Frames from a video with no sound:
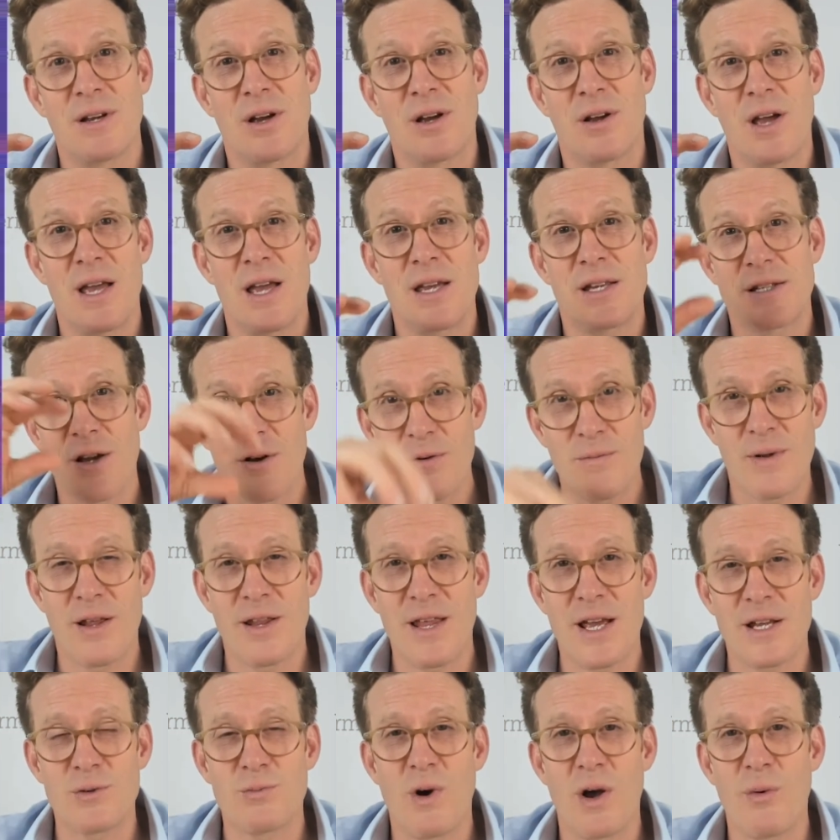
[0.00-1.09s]
Okay, so
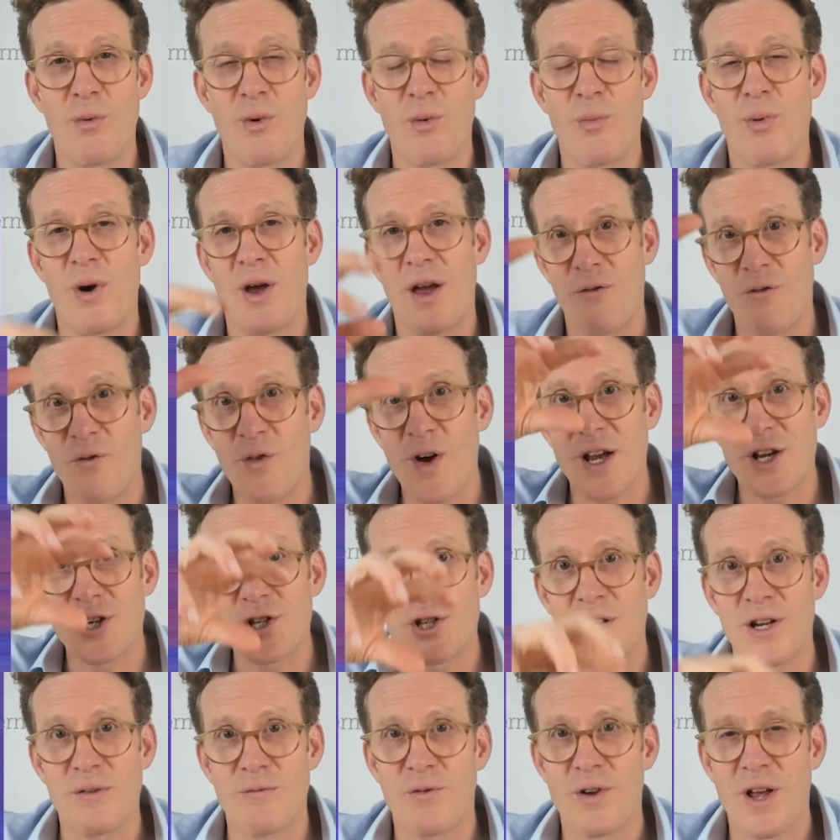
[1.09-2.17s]
that's why we put
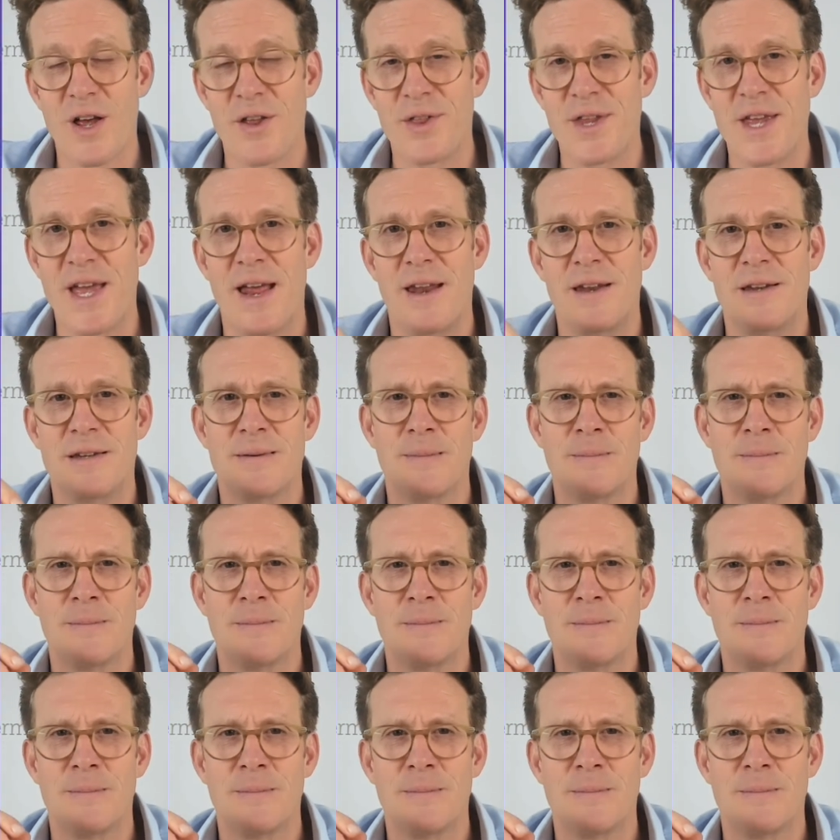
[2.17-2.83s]
infection at the end.